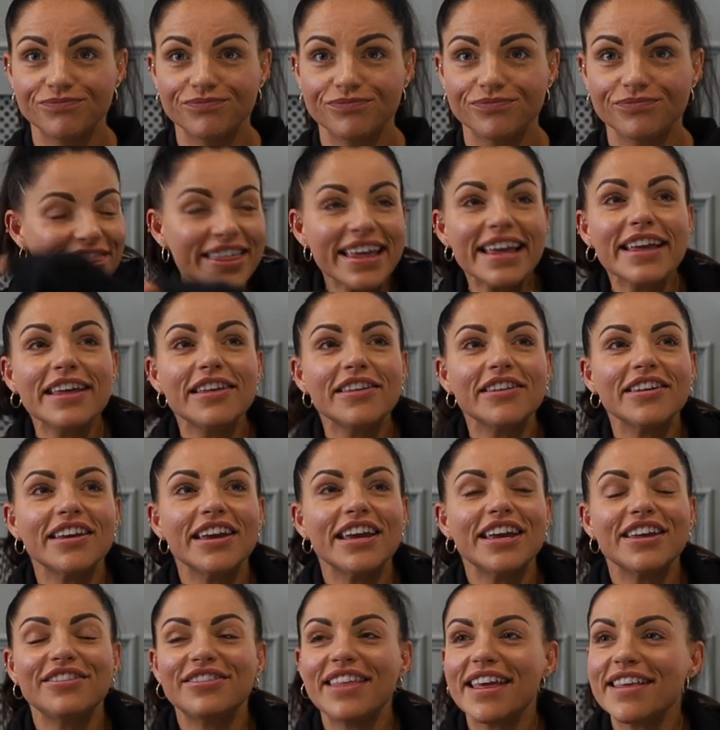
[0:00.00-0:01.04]
I think
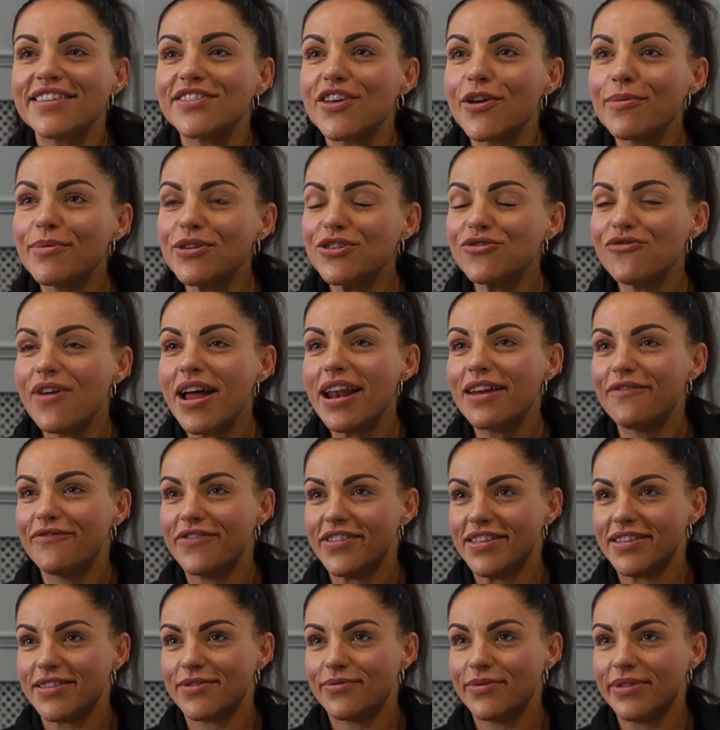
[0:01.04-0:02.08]
there's so much
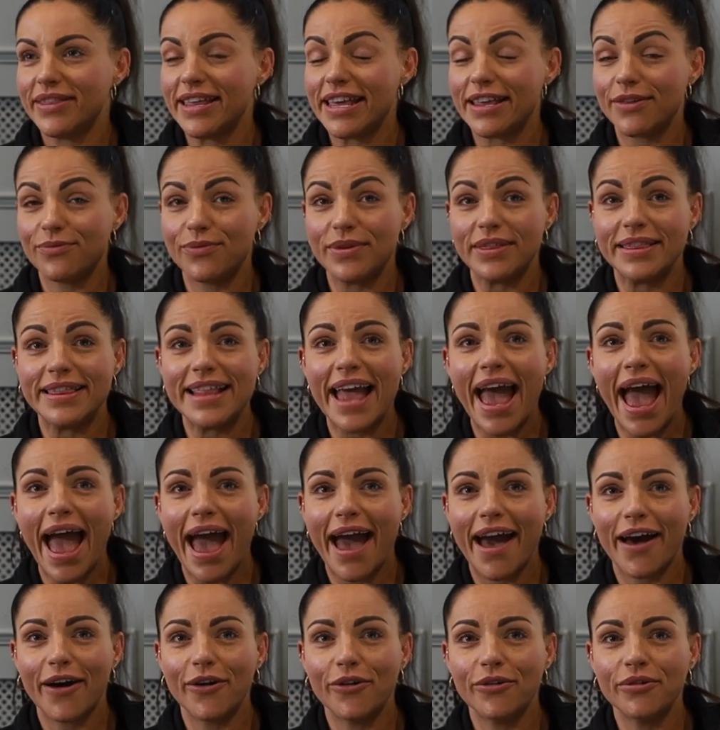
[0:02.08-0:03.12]
relevance with this with
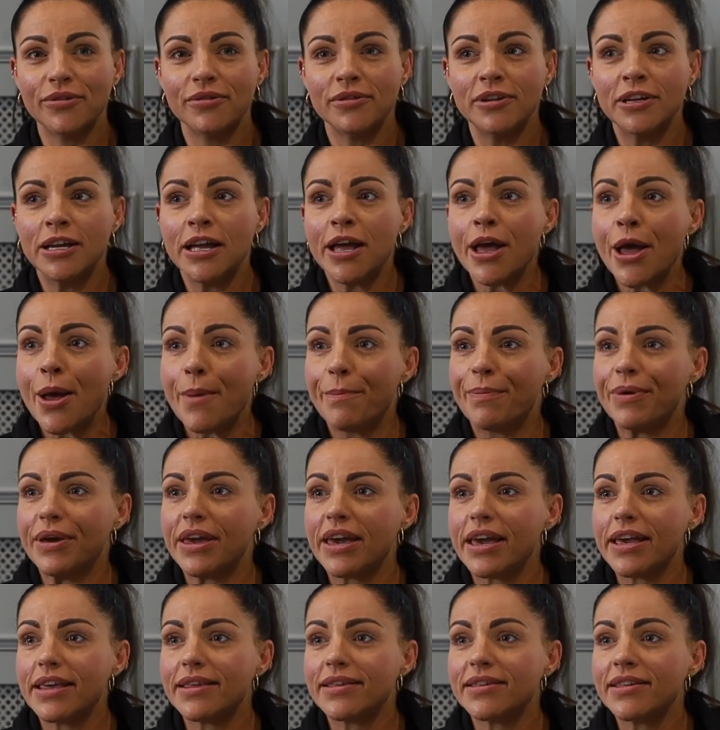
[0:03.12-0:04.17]
now,
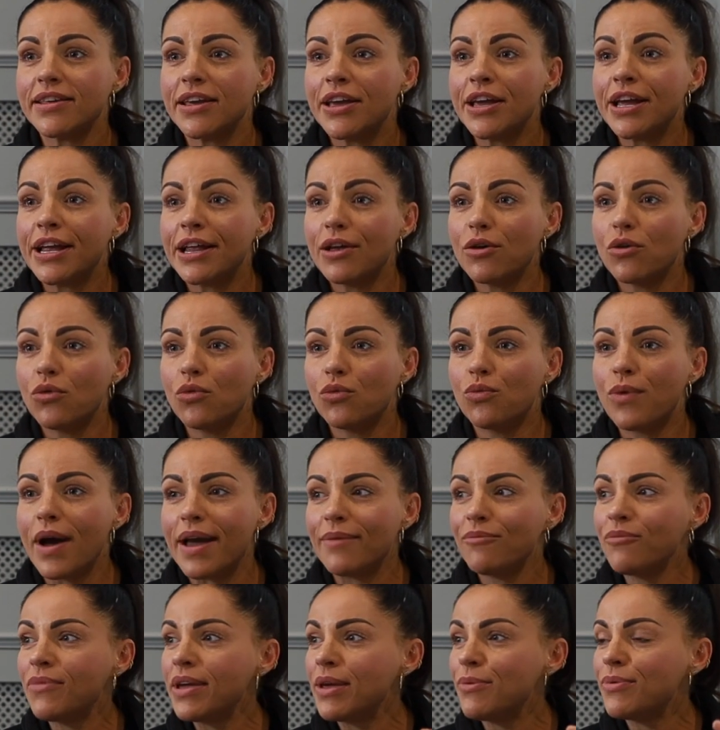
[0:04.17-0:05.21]
because
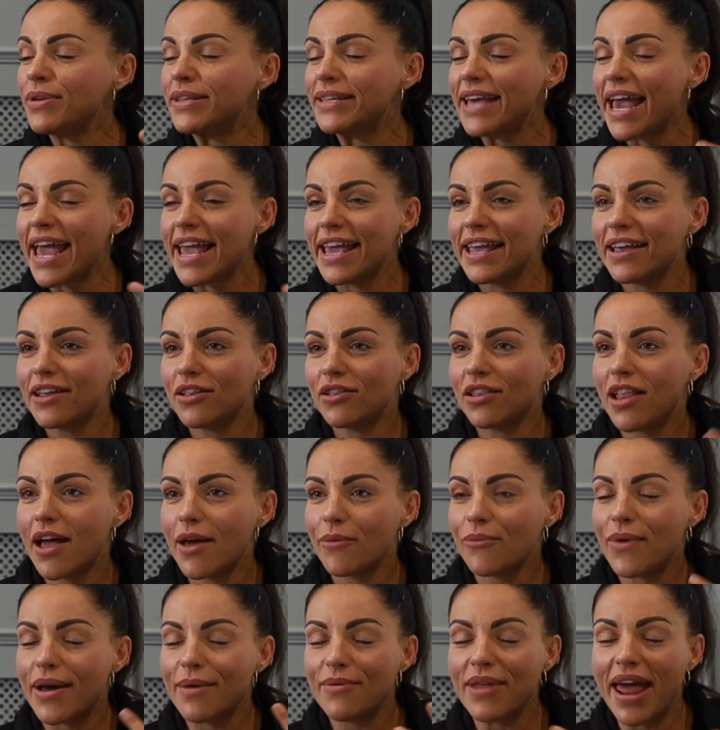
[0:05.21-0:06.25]
when we were taken,
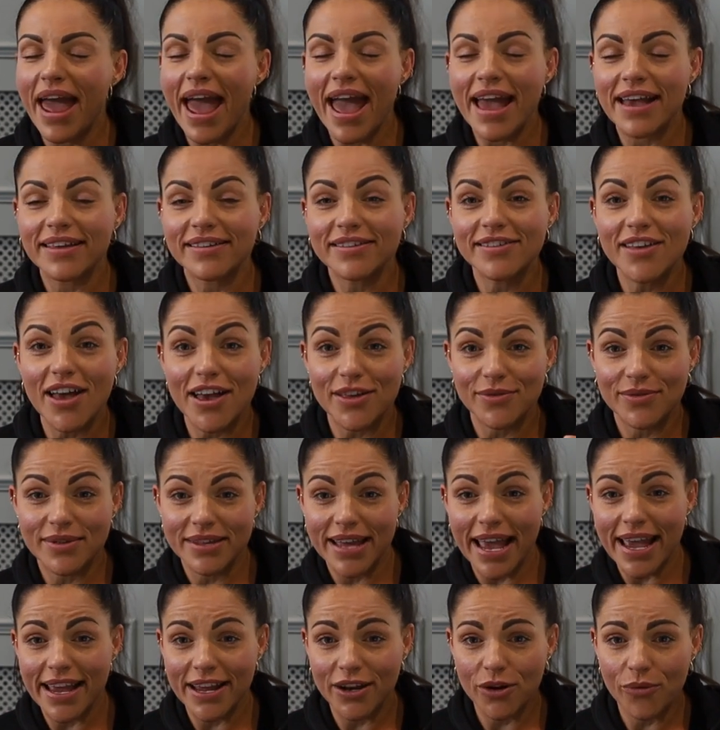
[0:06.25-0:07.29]
like when exercise was
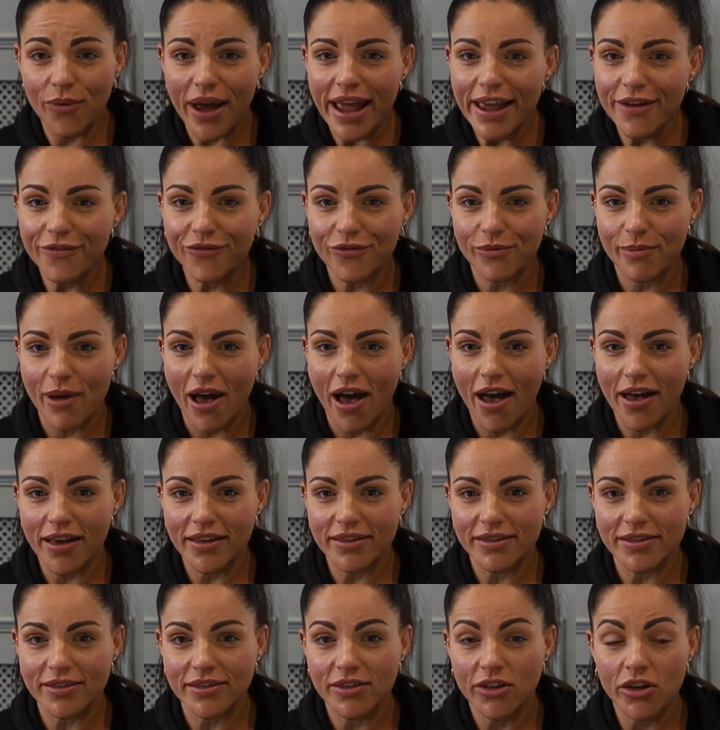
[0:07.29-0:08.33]
taken away from
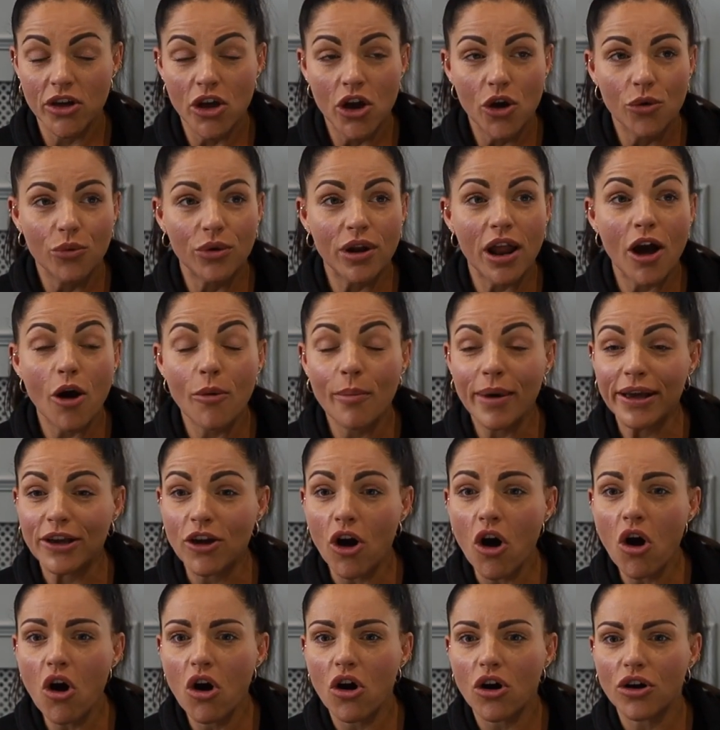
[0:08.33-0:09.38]
us, we're like, oh my
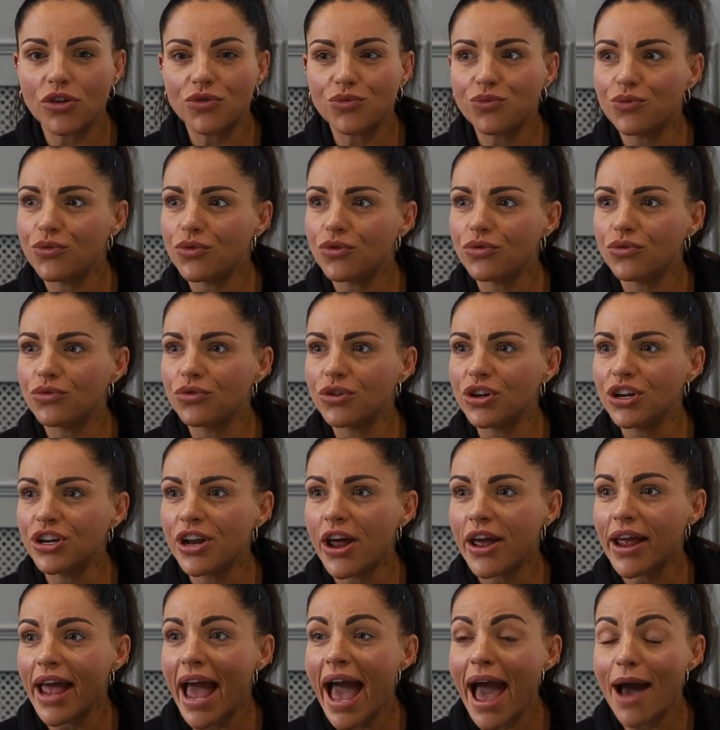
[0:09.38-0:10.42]
God, you
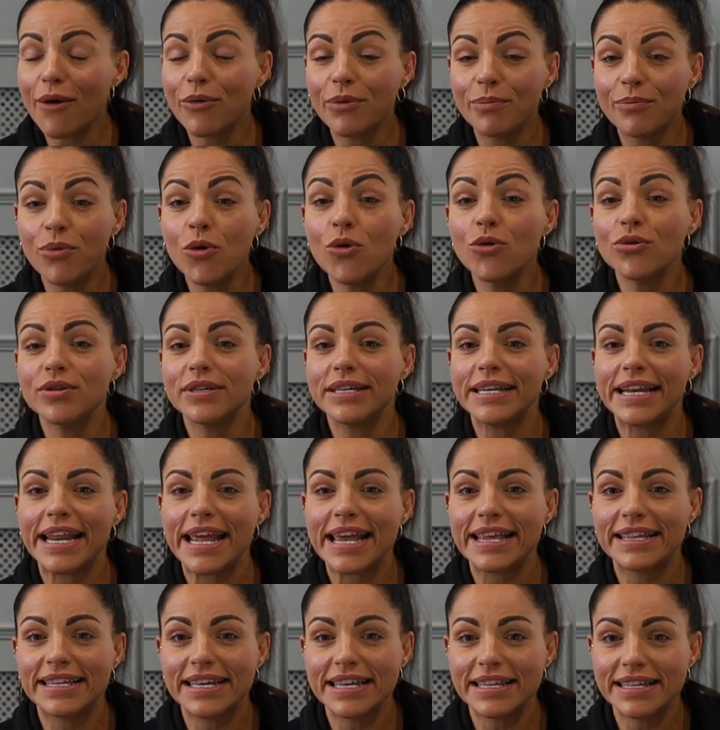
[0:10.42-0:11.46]
know, how important
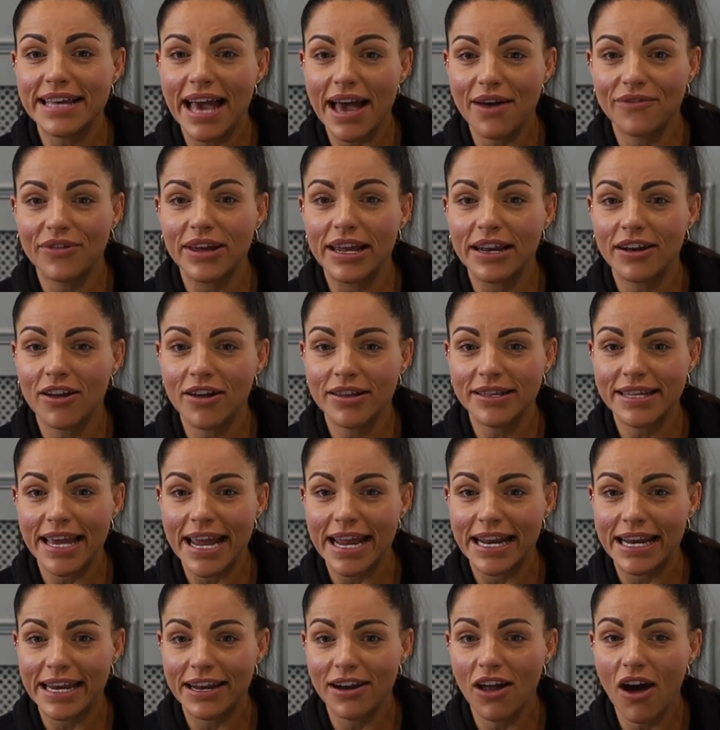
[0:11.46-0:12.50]
is it to have it in our
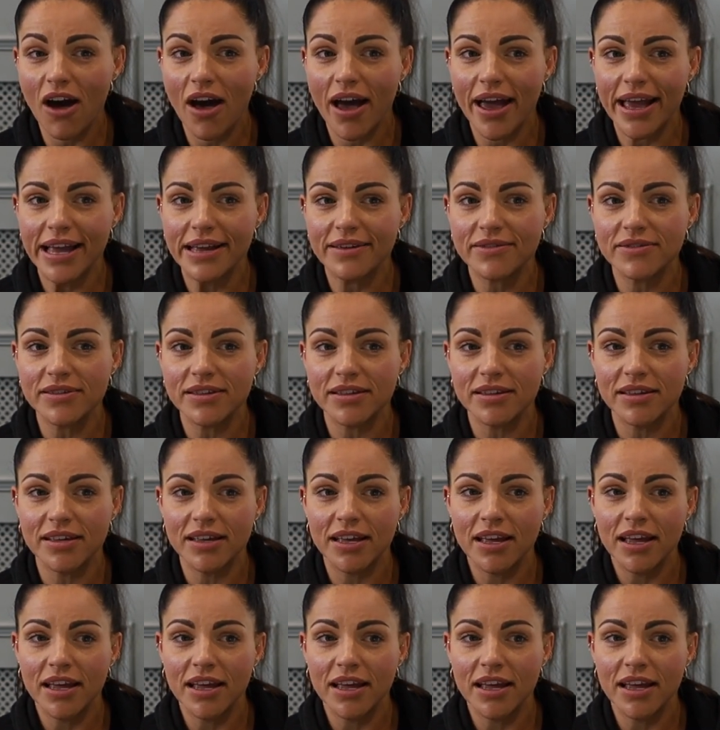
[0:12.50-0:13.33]
daily lives?